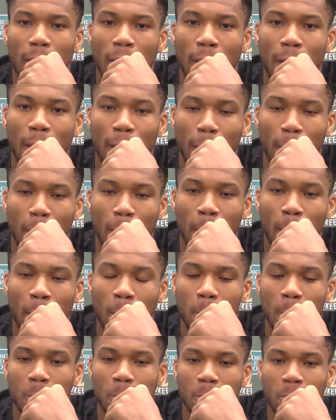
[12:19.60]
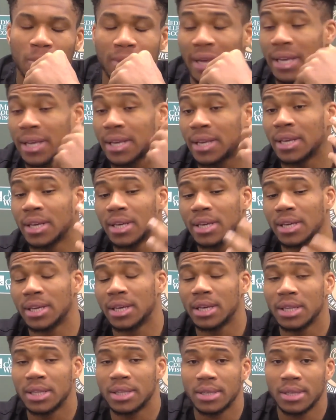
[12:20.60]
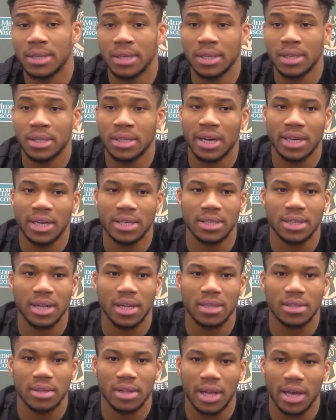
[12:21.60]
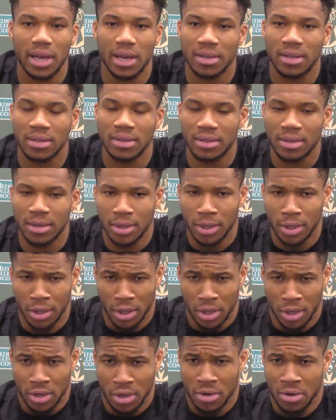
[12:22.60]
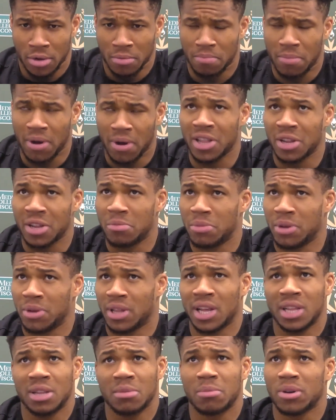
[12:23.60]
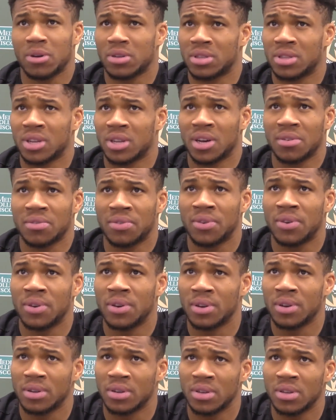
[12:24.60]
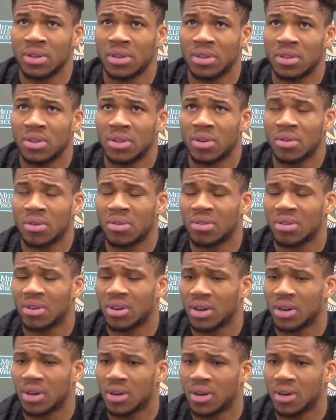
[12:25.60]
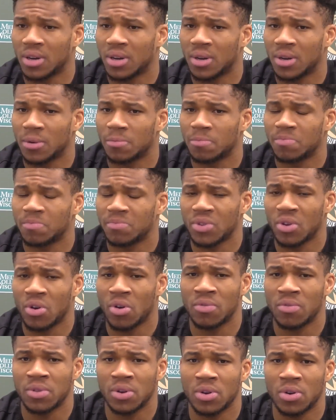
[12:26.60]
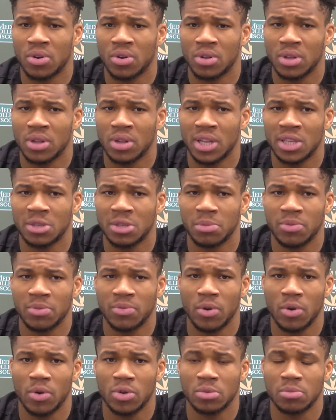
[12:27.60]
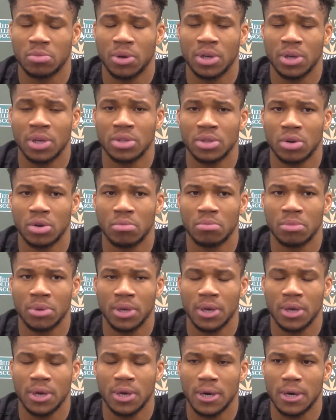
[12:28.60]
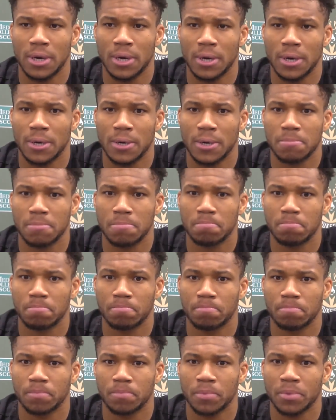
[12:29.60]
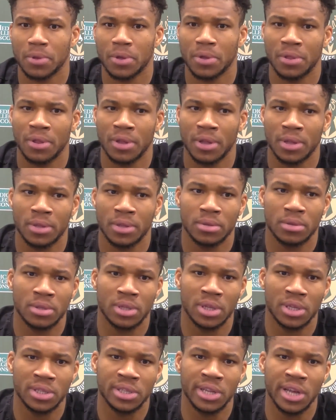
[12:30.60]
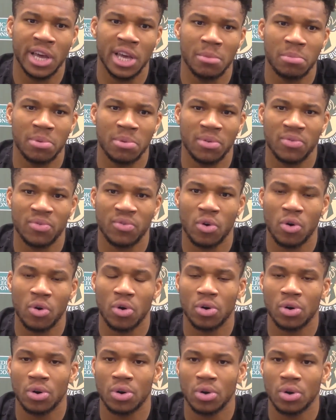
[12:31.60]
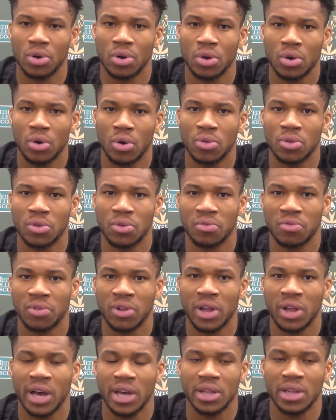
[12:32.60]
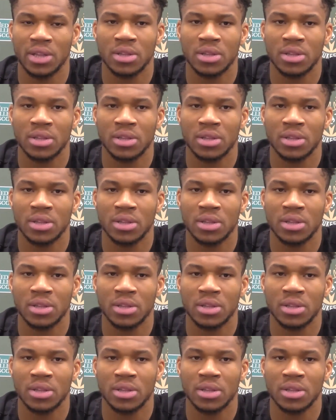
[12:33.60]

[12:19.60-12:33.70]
Um, like he he he tries not to like bother me a lot about stuff, you know, um, off the court. He lets me focus, but he told me um, that the day before on the flight